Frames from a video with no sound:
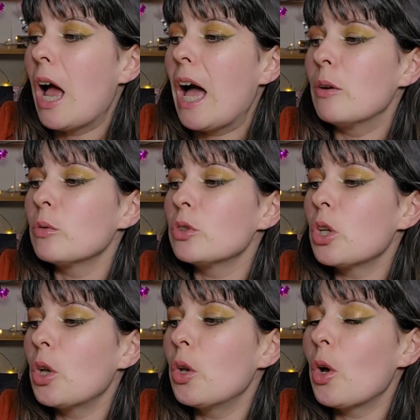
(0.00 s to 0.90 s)
and
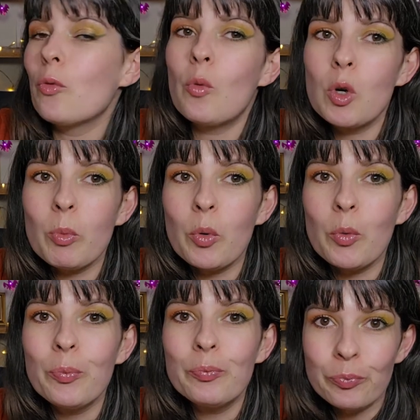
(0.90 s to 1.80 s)
also affordable.